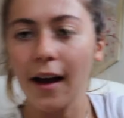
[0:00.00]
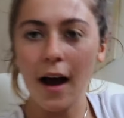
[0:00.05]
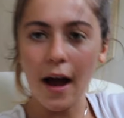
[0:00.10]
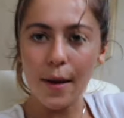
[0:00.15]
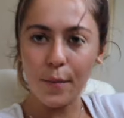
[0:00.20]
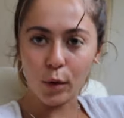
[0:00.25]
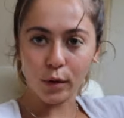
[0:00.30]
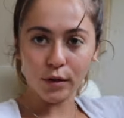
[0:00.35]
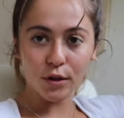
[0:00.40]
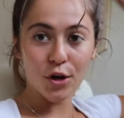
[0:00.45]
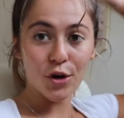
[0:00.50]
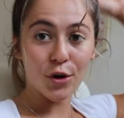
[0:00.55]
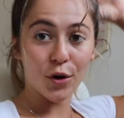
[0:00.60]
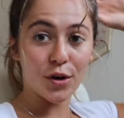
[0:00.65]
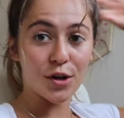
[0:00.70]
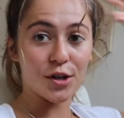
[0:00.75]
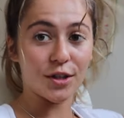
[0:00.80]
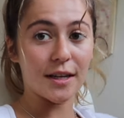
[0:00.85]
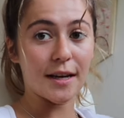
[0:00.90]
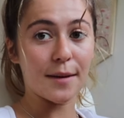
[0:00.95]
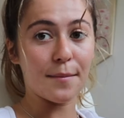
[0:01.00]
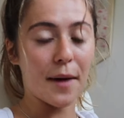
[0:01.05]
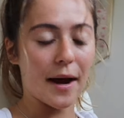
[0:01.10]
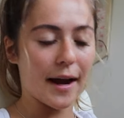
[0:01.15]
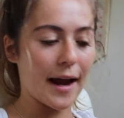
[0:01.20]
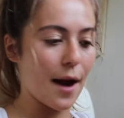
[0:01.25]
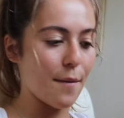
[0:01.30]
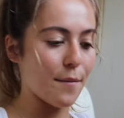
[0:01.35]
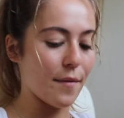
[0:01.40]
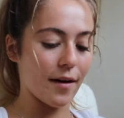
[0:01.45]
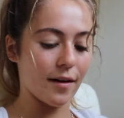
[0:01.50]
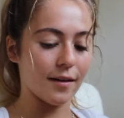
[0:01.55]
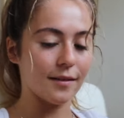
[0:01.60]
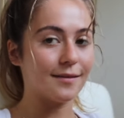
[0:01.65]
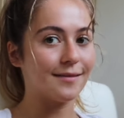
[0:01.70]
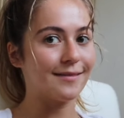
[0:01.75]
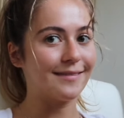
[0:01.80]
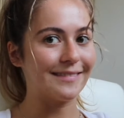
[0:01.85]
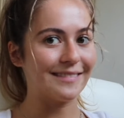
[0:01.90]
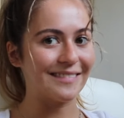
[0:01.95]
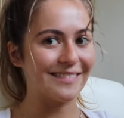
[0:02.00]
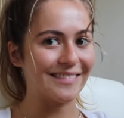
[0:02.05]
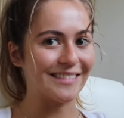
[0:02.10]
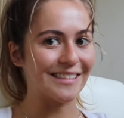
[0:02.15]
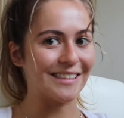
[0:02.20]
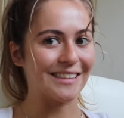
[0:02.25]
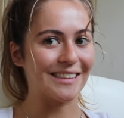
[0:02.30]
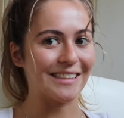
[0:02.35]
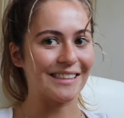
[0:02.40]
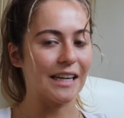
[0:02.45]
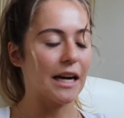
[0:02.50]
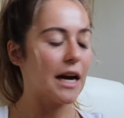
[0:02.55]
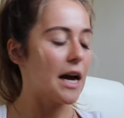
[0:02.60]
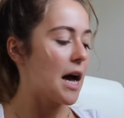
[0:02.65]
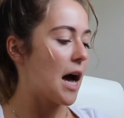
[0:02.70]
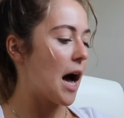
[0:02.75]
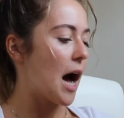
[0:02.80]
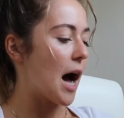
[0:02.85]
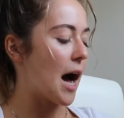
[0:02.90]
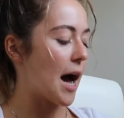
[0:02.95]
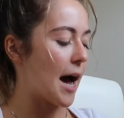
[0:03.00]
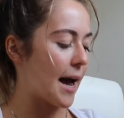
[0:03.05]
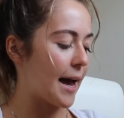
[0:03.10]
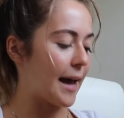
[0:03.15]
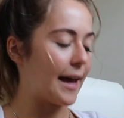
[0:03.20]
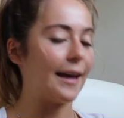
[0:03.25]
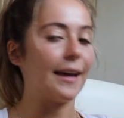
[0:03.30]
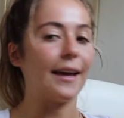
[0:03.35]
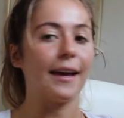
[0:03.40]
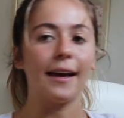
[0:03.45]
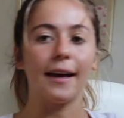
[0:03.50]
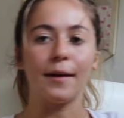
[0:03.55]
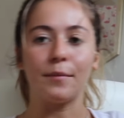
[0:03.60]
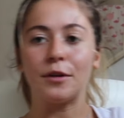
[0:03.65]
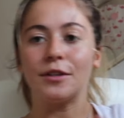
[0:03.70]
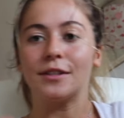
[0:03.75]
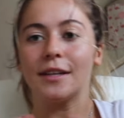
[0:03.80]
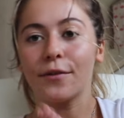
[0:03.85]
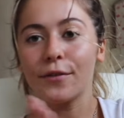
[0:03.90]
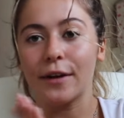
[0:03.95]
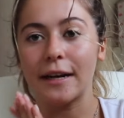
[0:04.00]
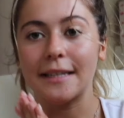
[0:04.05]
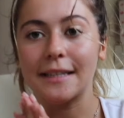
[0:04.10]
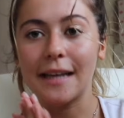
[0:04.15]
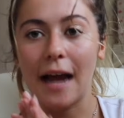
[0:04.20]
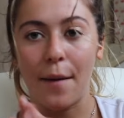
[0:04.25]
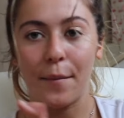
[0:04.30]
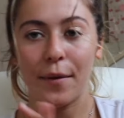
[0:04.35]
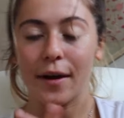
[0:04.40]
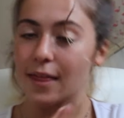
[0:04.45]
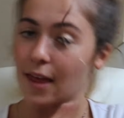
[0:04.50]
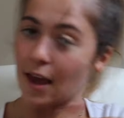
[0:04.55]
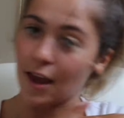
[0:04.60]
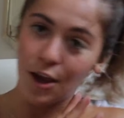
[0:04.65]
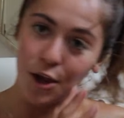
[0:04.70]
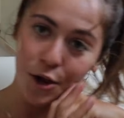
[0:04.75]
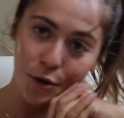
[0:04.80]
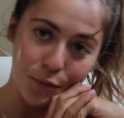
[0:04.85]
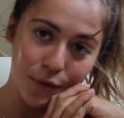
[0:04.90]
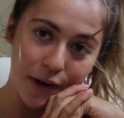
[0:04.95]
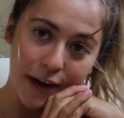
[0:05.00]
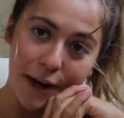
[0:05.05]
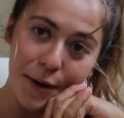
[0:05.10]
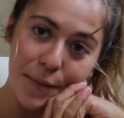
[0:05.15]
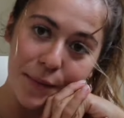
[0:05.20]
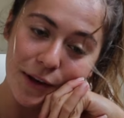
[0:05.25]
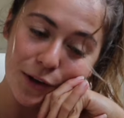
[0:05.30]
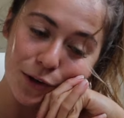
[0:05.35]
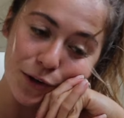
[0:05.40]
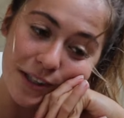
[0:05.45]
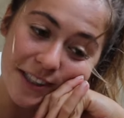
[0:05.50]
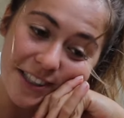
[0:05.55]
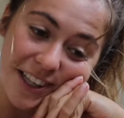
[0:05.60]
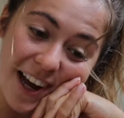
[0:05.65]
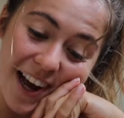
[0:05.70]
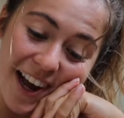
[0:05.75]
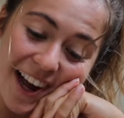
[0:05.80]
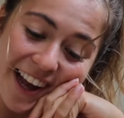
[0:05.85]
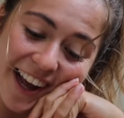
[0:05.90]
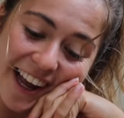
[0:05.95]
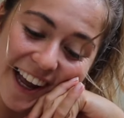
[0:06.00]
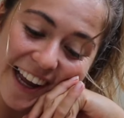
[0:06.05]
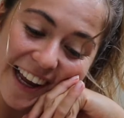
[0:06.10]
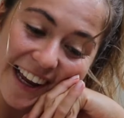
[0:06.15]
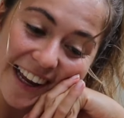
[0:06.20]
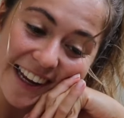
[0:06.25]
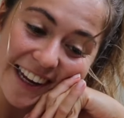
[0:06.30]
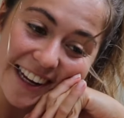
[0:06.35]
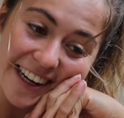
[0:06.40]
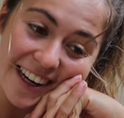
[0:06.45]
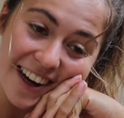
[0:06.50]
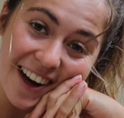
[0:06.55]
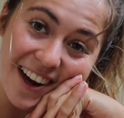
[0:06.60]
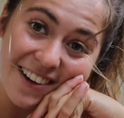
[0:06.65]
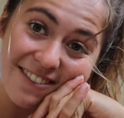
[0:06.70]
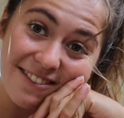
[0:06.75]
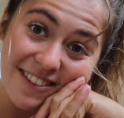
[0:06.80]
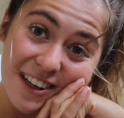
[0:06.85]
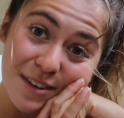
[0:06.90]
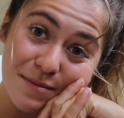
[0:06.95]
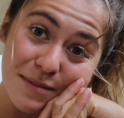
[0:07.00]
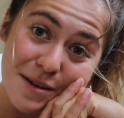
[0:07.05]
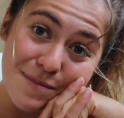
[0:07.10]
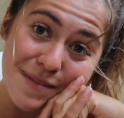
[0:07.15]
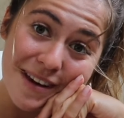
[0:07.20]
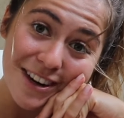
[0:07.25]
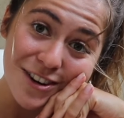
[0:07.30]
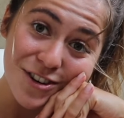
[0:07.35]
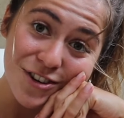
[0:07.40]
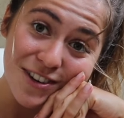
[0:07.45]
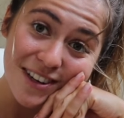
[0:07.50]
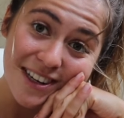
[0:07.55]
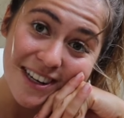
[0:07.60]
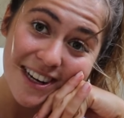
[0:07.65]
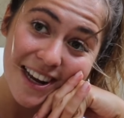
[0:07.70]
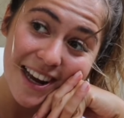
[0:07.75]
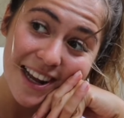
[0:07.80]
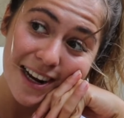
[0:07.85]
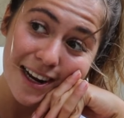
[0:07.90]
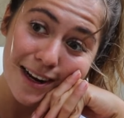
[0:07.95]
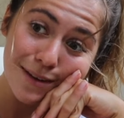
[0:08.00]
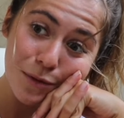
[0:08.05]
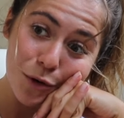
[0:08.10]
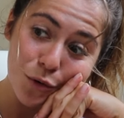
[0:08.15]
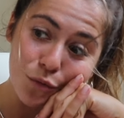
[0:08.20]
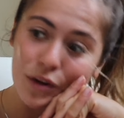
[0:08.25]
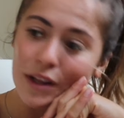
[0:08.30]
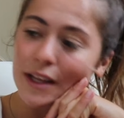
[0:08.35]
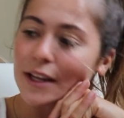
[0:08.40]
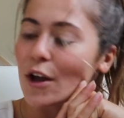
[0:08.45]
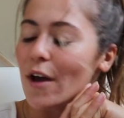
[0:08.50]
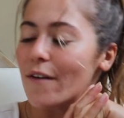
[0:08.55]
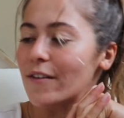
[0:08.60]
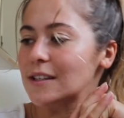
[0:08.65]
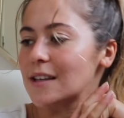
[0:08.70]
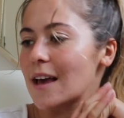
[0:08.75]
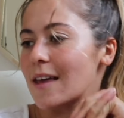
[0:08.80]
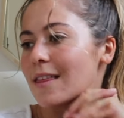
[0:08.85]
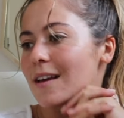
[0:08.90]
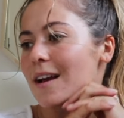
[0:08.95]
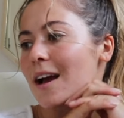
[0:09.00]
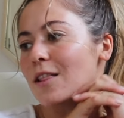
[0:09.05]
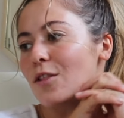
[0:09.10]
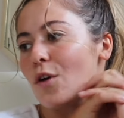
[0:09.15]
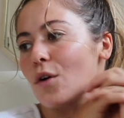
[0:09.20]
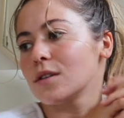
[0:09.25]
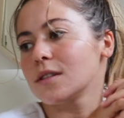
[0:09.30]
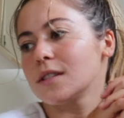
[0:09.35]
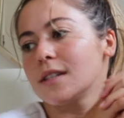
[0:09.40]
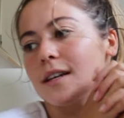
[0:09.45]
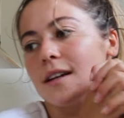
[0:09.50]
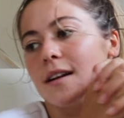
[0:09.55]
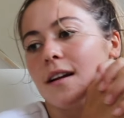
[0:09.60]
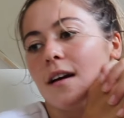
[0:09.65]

I'm also not using my camera. I know. I am using Ree's camera, thank you Ree, because I can't find my battery and I'm really nervous. I think I lost it.